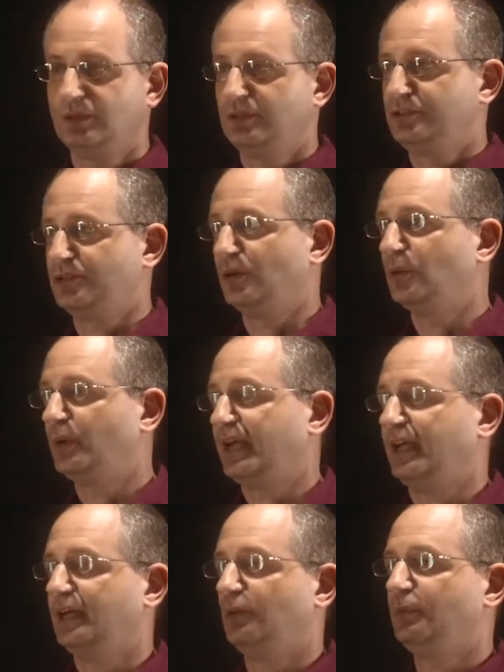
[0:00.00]
So
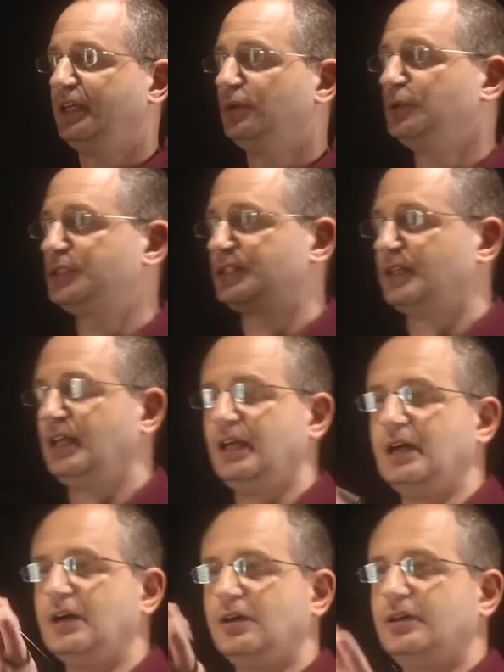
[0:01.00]
we use
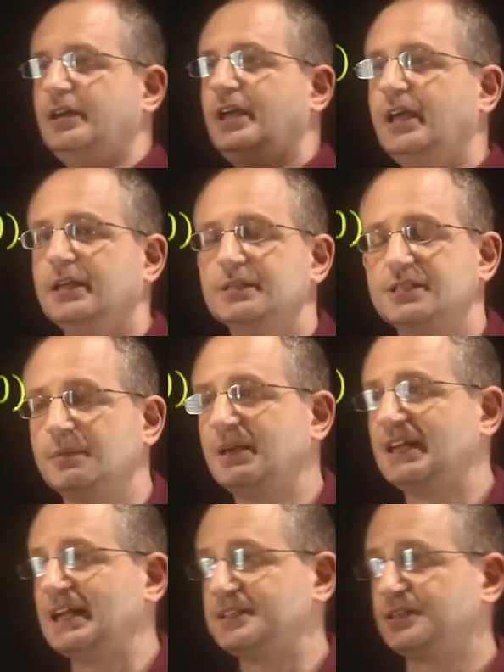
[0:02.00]
our
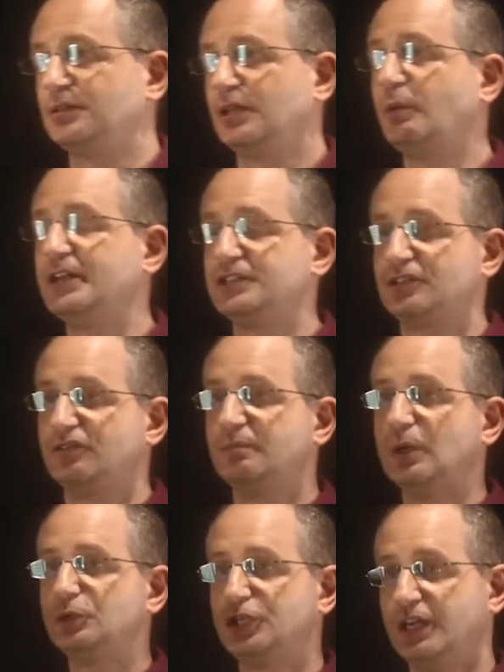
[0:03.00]
semiclassical equations of
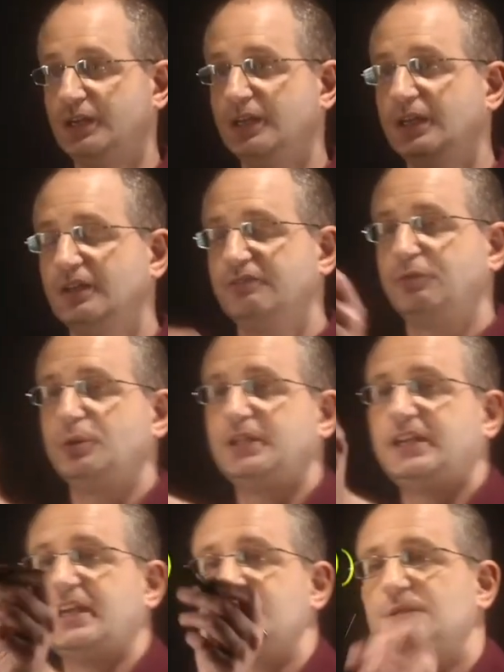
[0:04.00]
motion for the
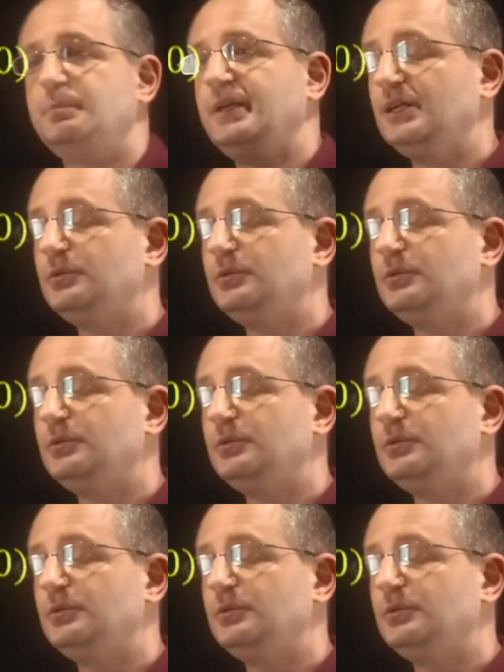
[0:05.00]
case b